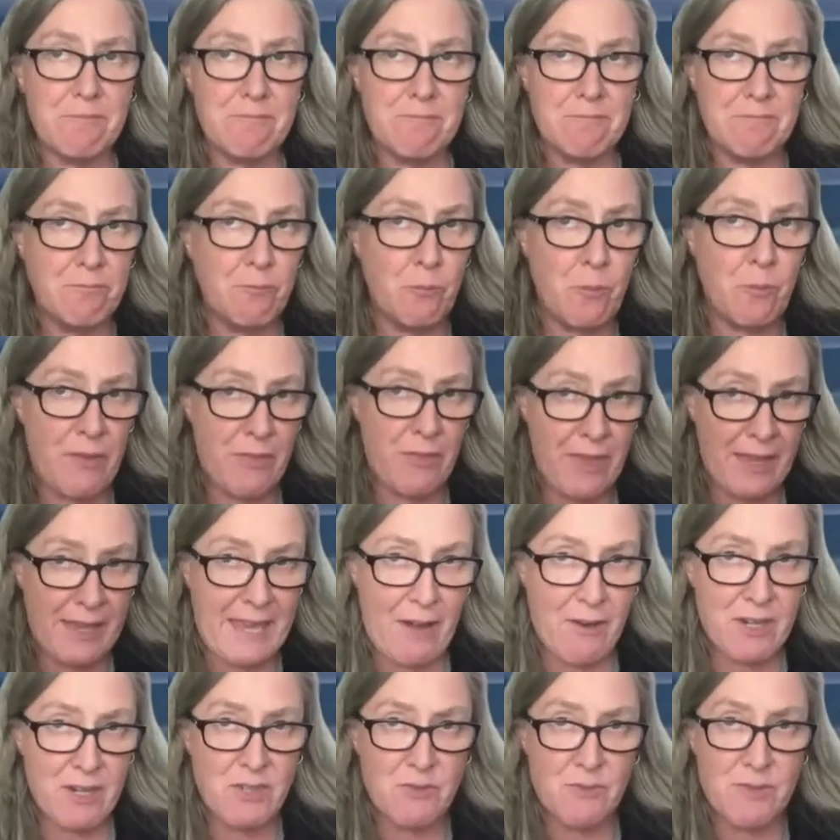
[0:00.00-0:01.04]
whether they're
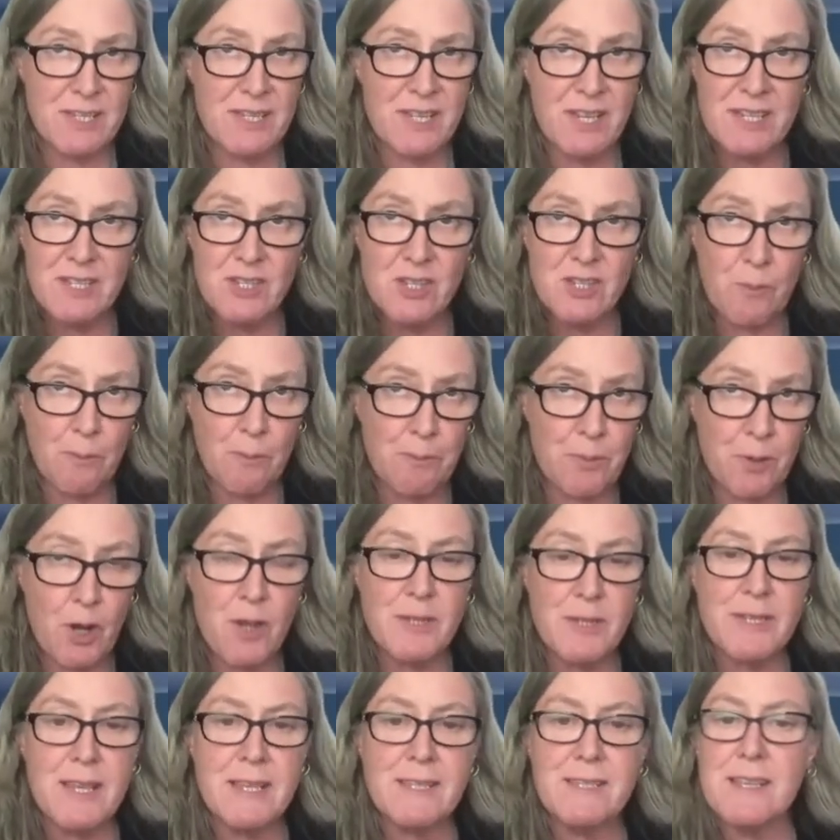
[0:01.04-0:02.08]
characteristics or
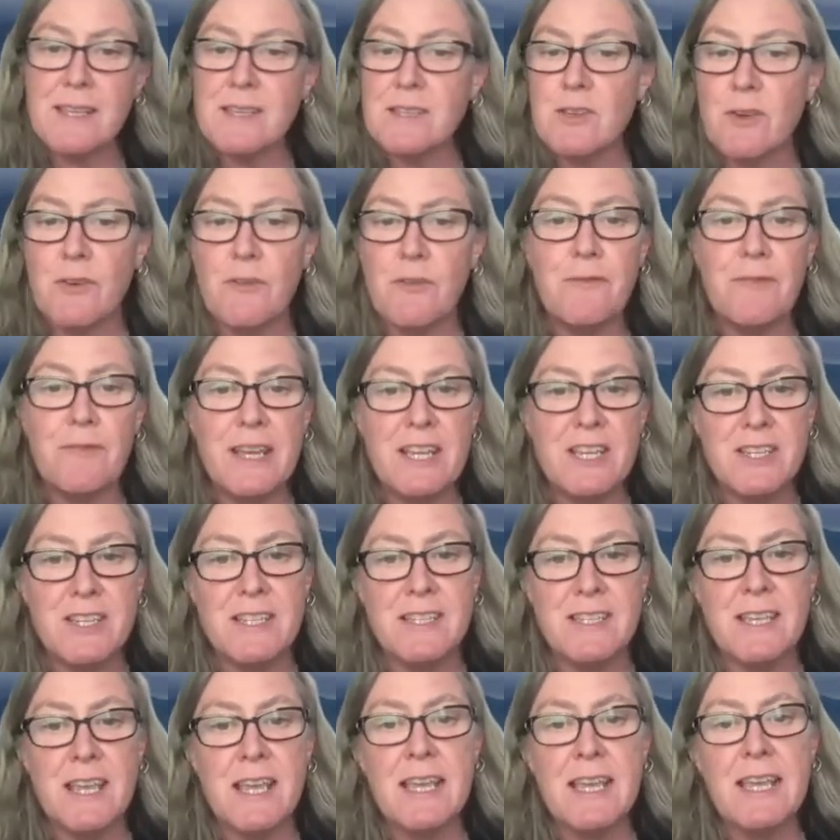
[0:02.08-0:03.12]
processes or
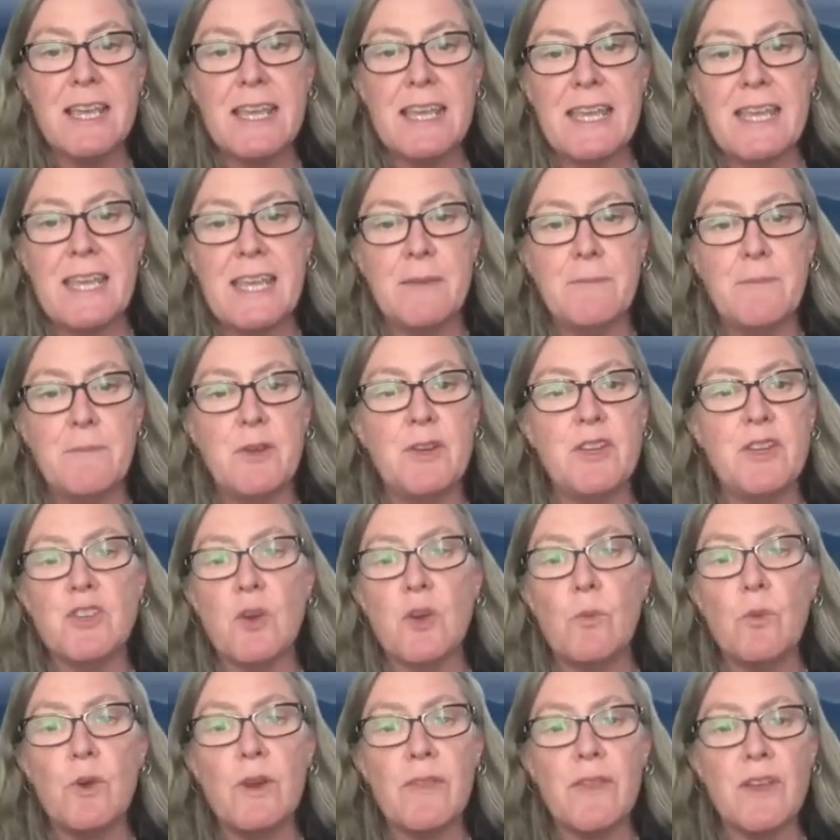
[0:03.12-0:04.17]
features in communities, or
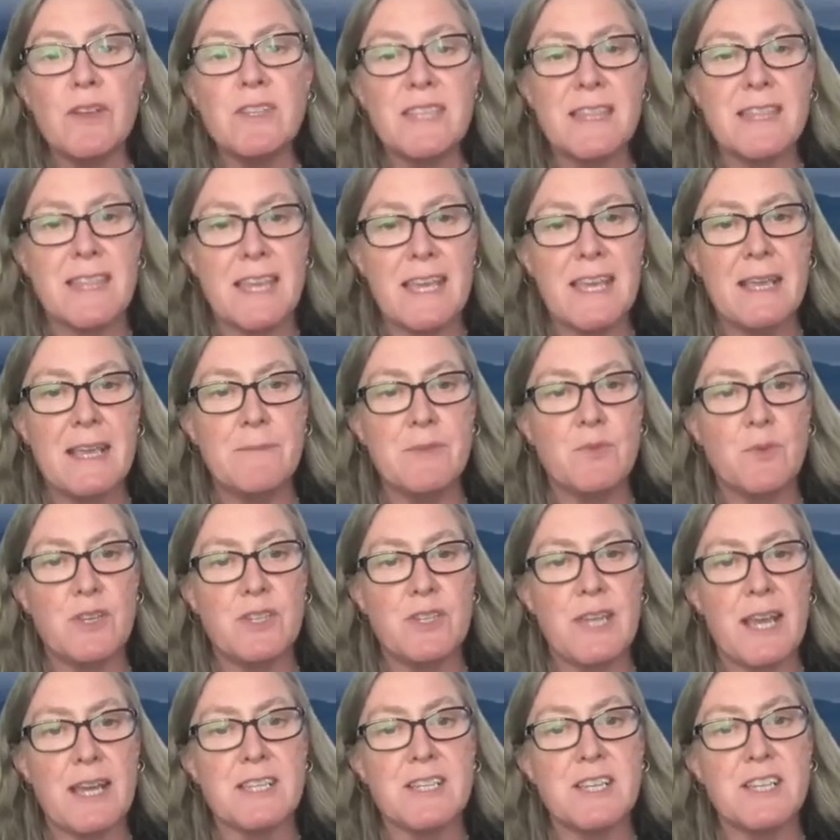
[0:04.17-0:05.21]
what are those themes which
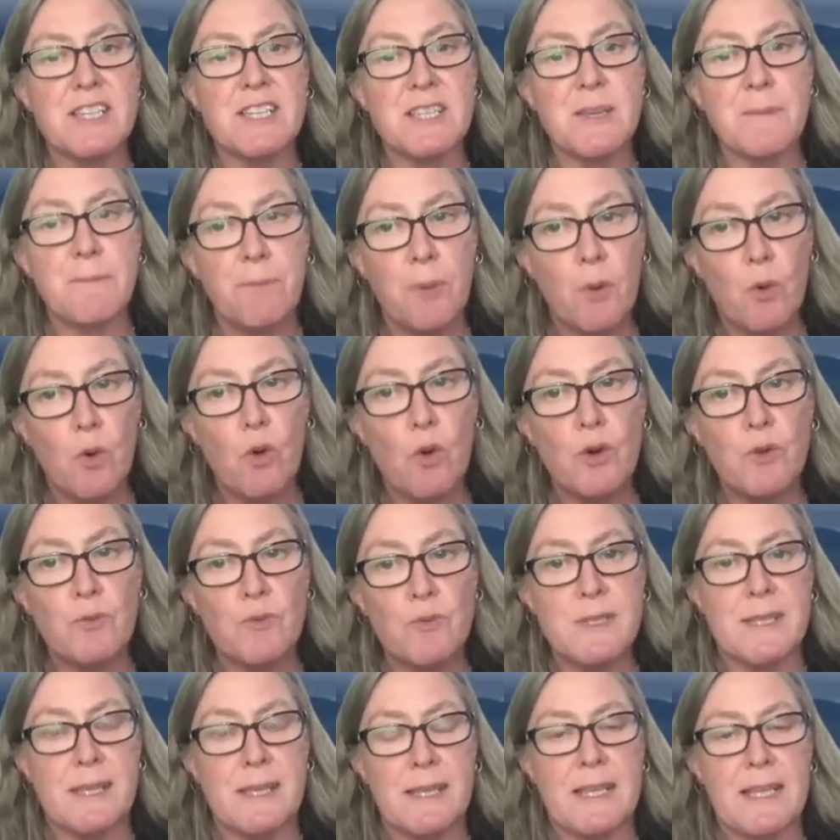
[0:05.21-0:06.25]
actually support
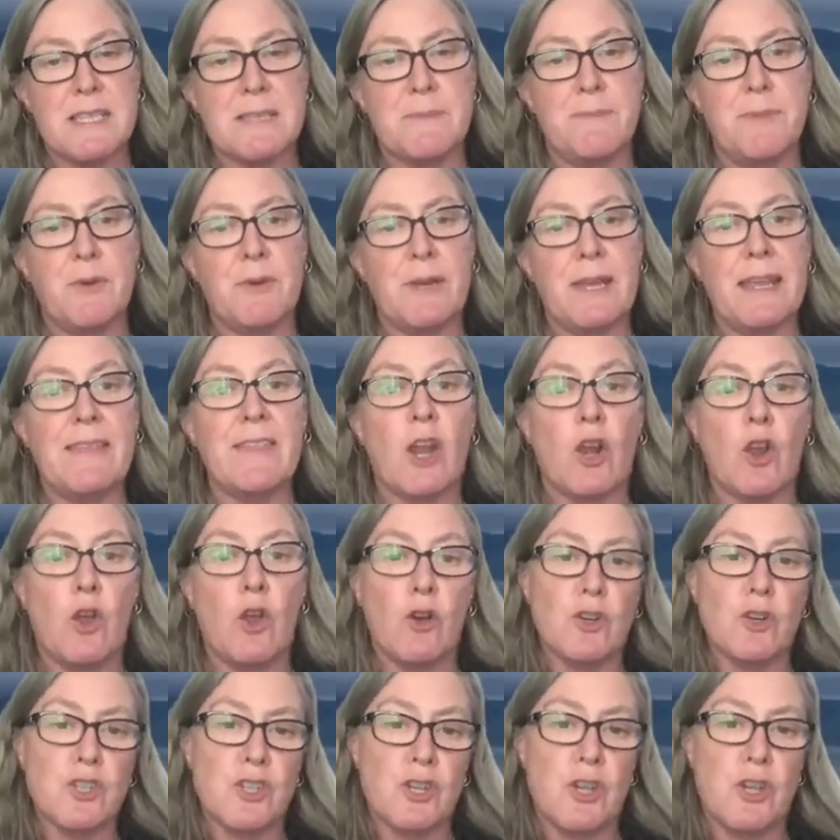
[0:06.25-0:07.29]
resilience building in the long
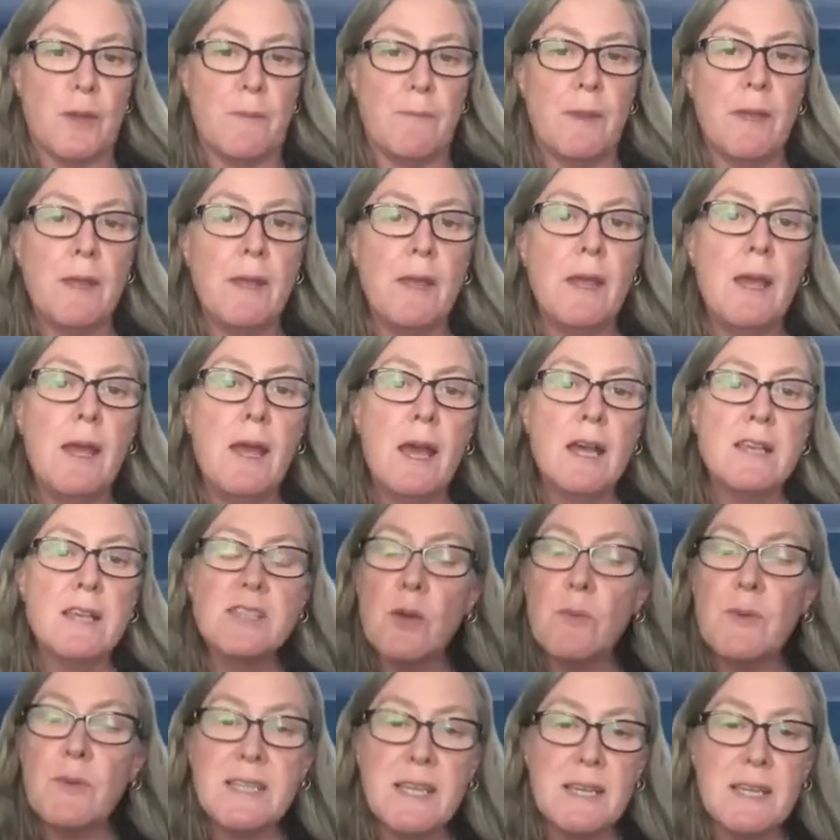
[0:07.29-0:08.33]
term. So
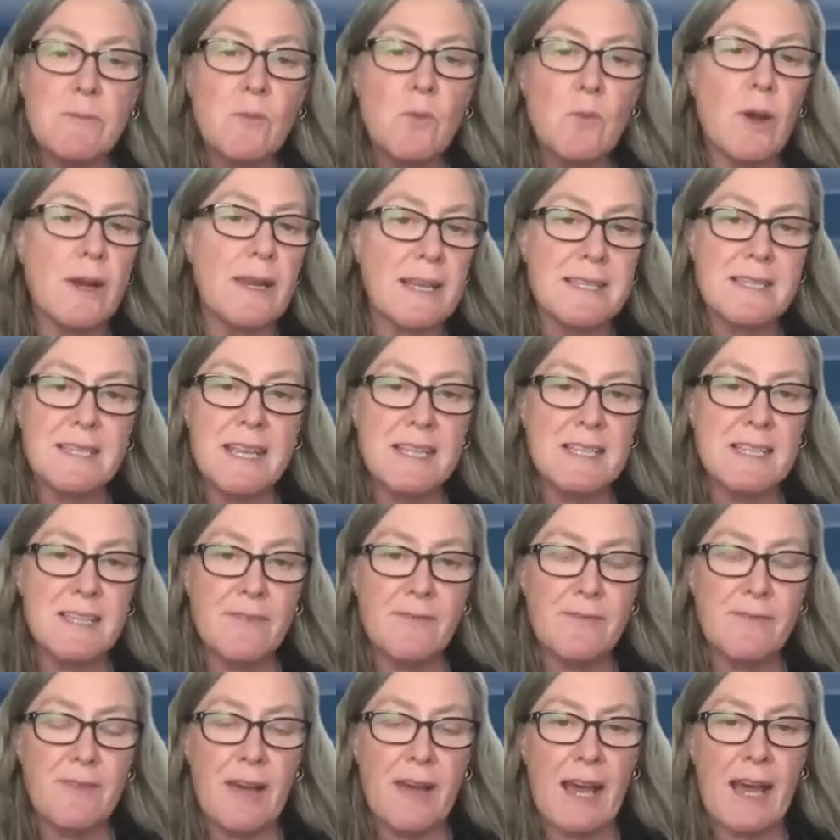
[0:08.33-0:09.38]
we did quite an
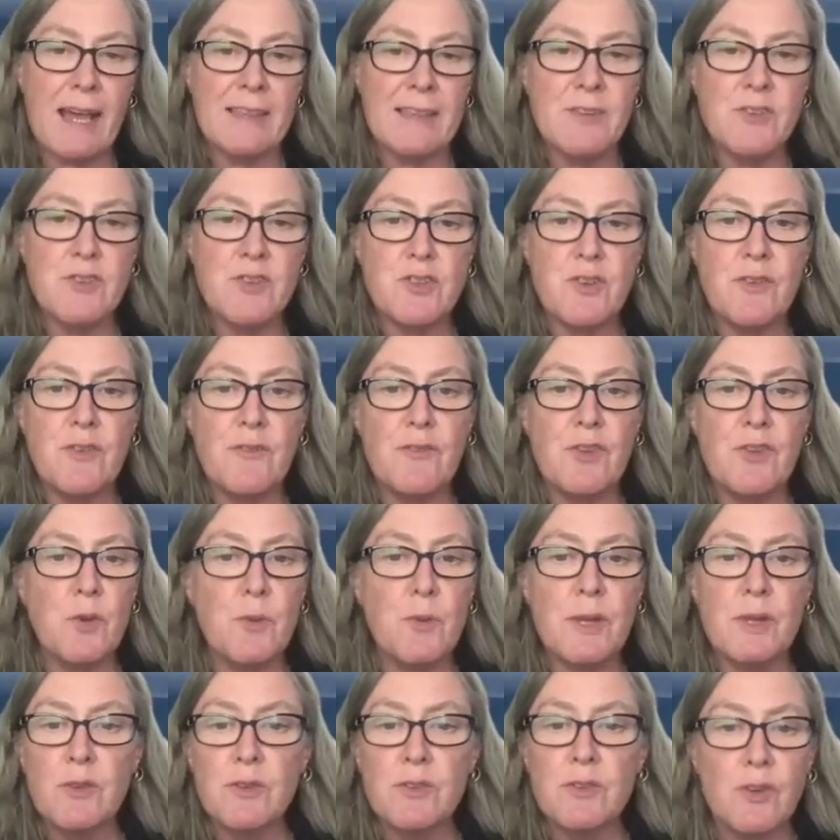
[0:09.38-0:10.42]
extensive literature review. We
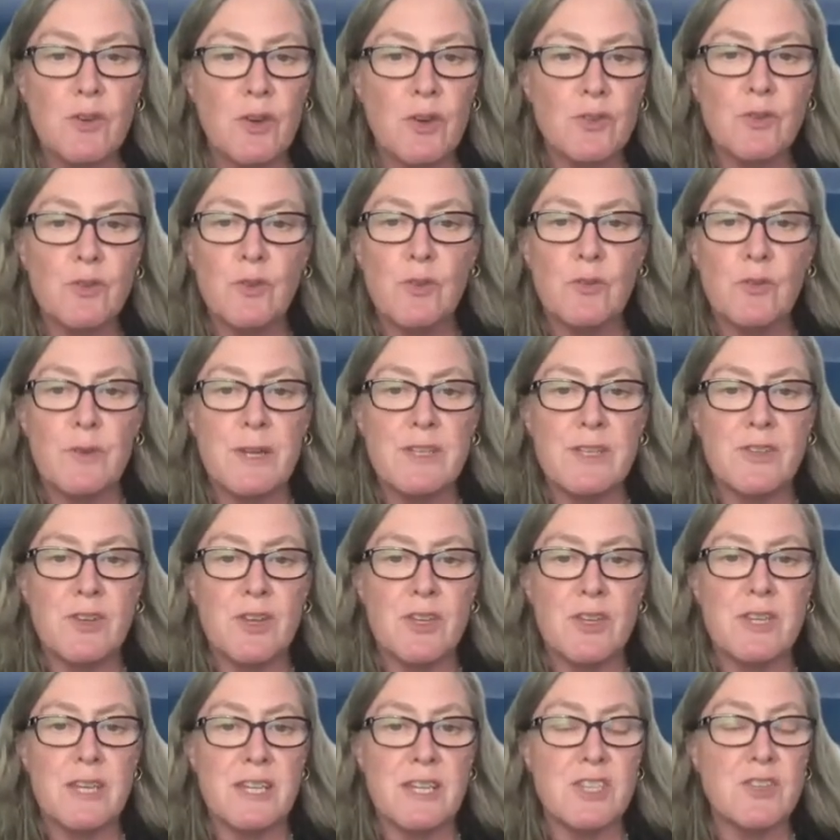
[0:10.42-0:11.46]
looked across all the
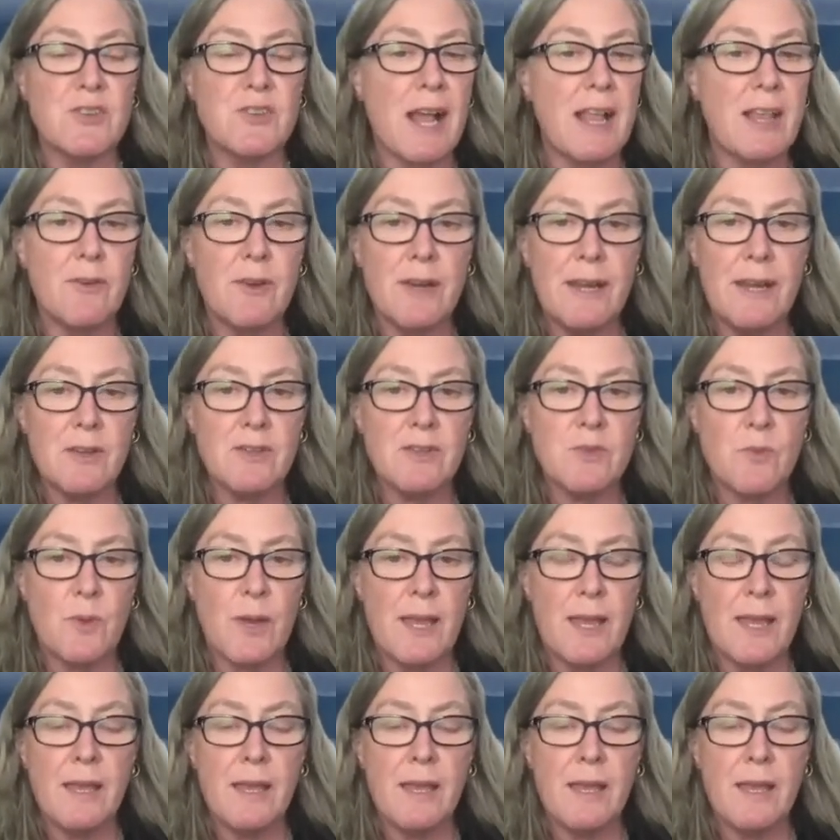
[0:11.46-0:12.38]
research in Australia and elsewhere